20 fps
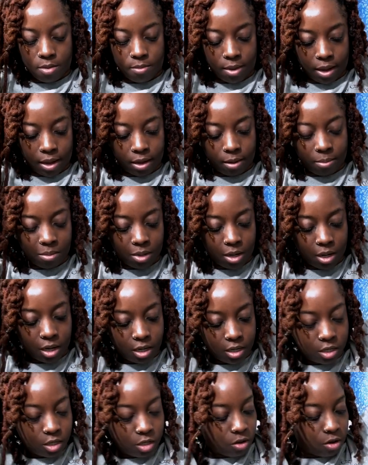I'm
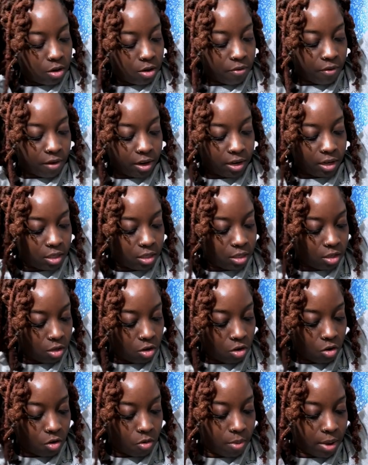not sure if I need to
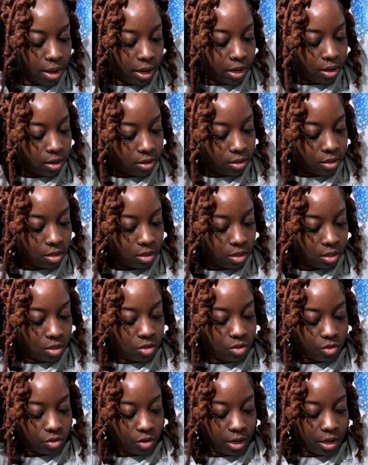go back under the
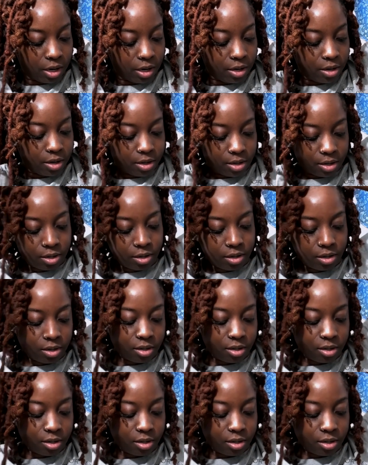dryer.